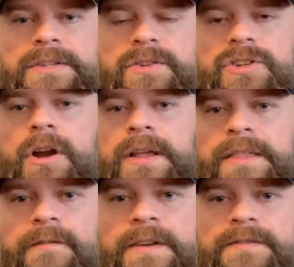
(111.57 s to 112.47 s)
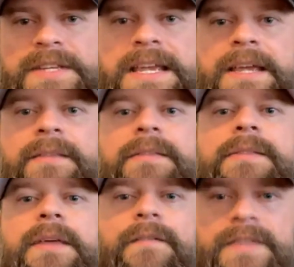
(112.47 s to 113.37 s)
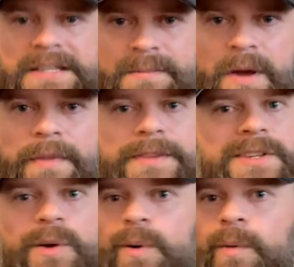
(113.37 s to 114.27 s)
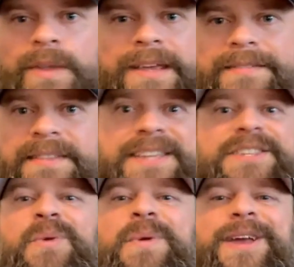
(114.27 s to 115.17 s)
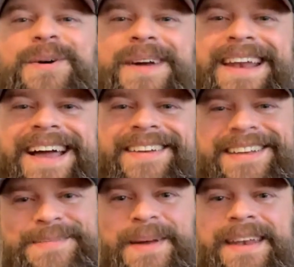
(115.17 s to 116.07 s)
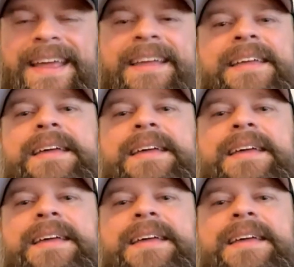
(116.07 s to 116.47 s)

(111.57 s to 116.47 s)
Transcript: So starting the 15th of this month, so only less than a week away now, next Monday,